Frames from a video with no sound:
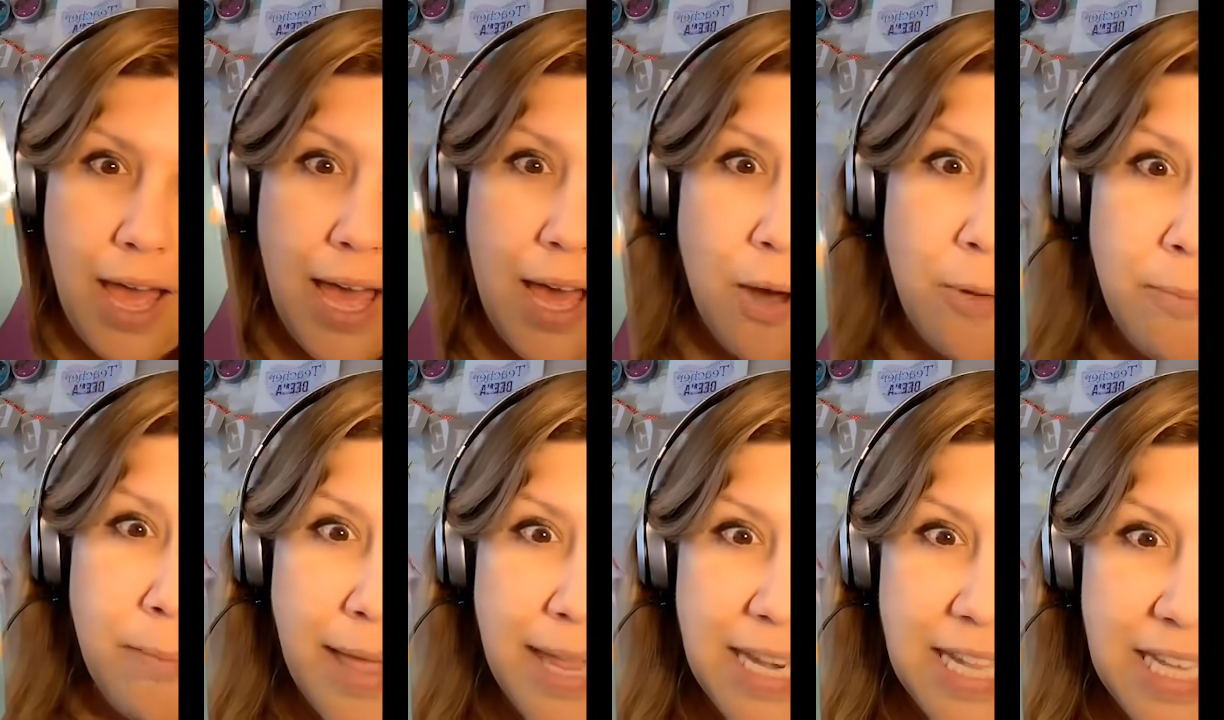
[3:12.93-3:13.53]
How
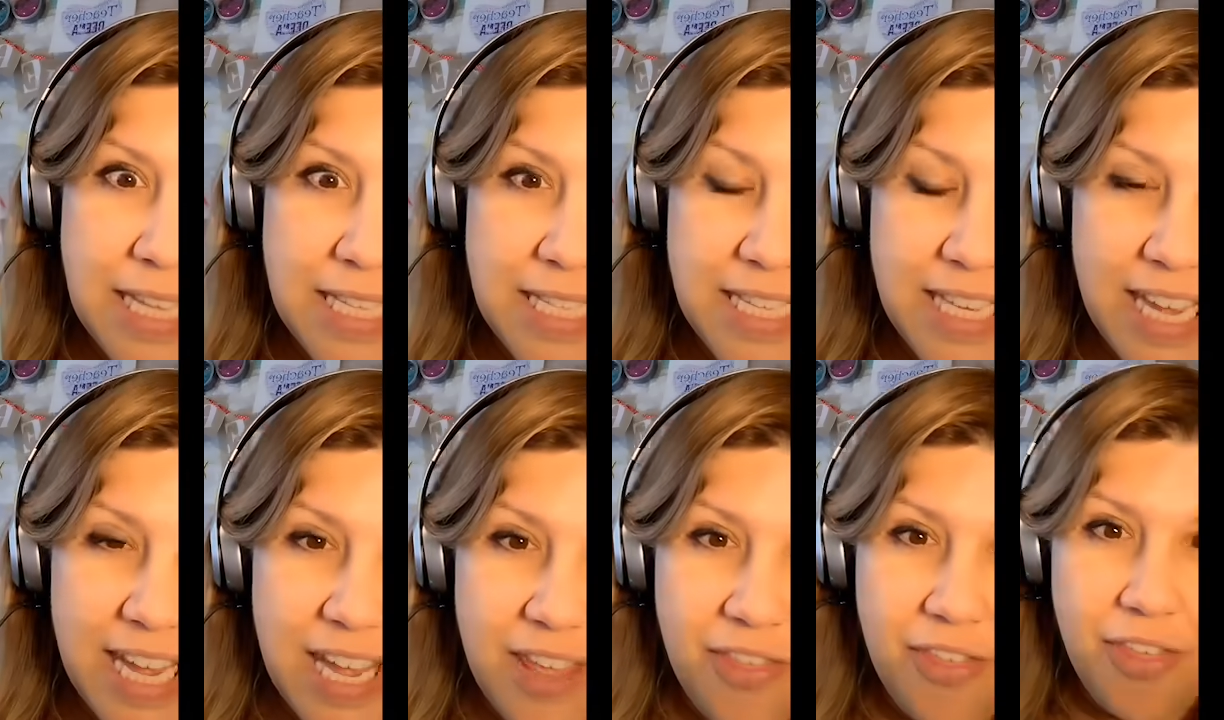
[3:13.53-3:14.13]
many
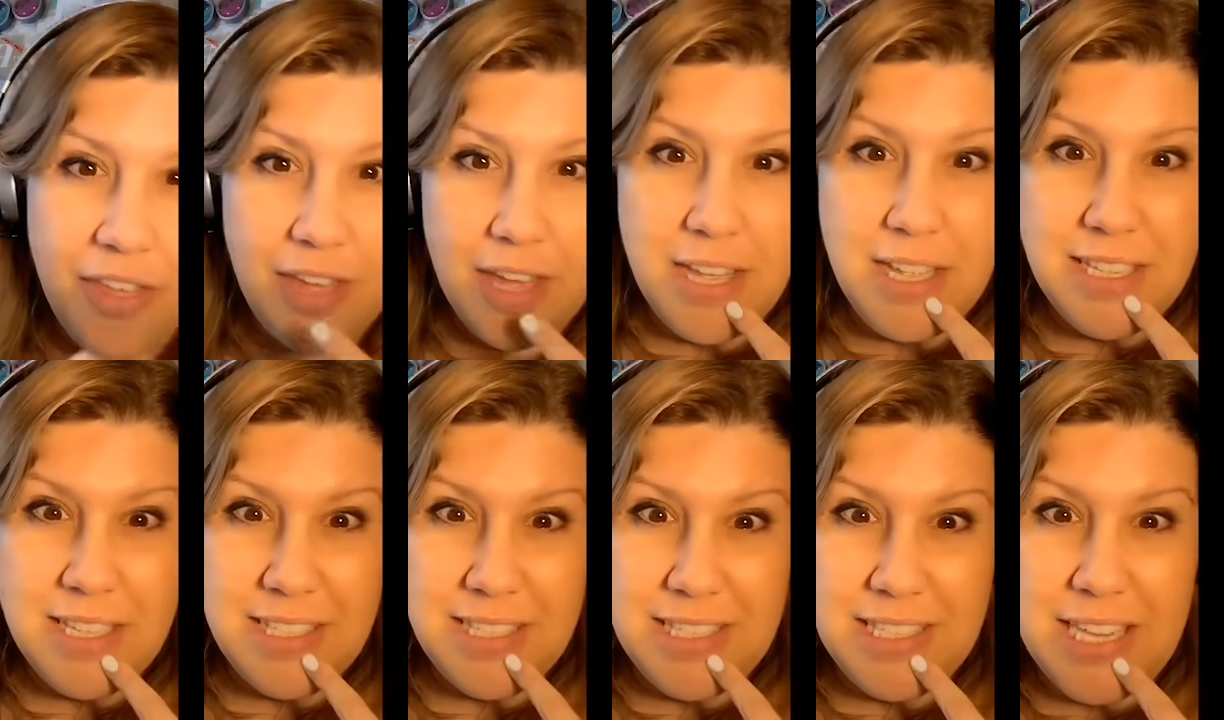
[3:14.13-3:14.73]
teeth
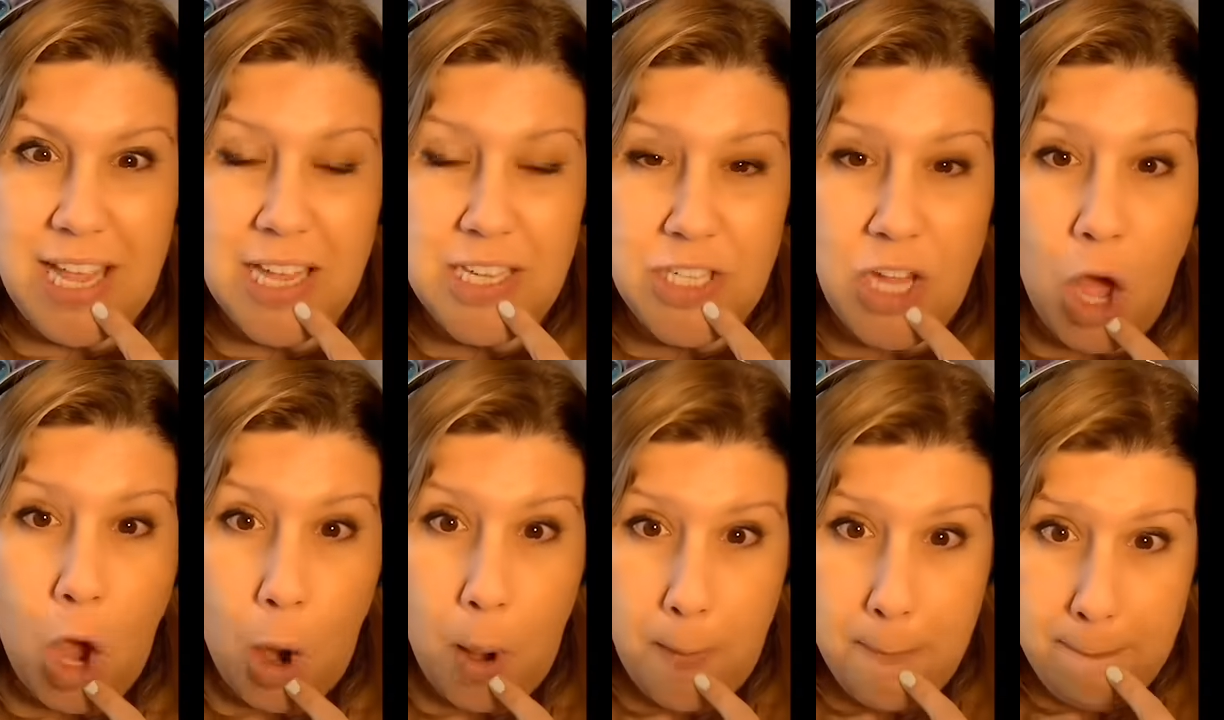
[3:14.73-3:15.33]
does
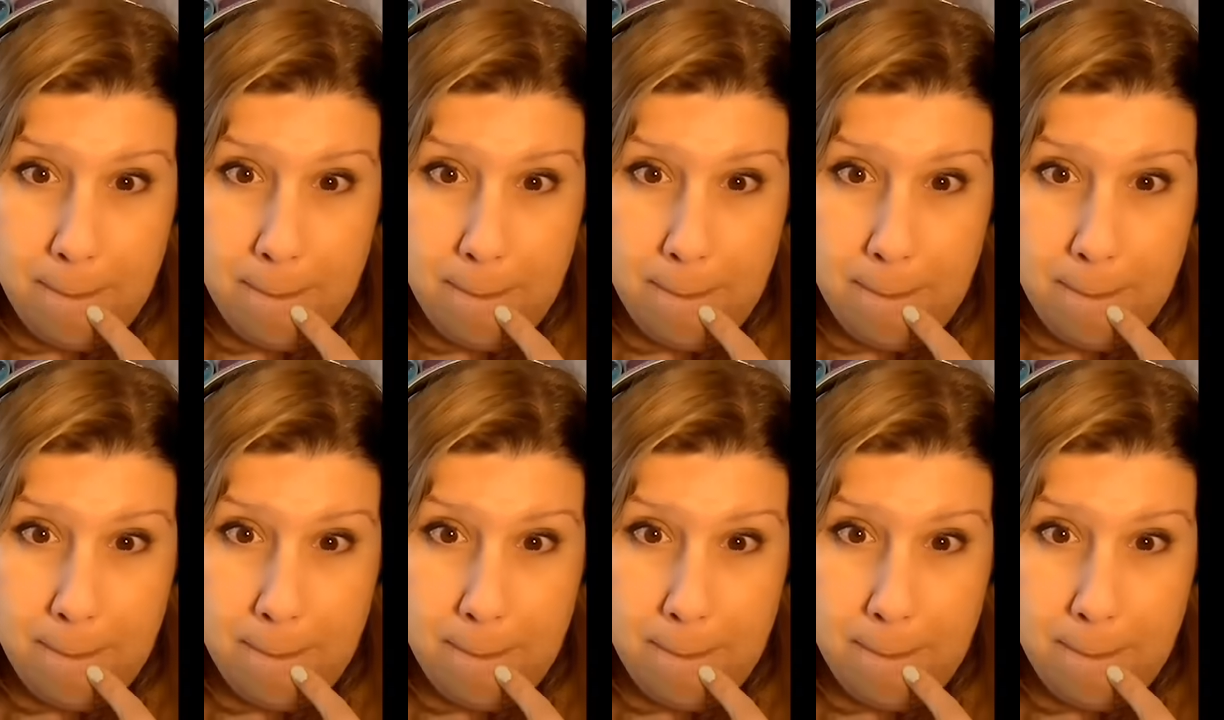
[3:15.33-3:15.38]
our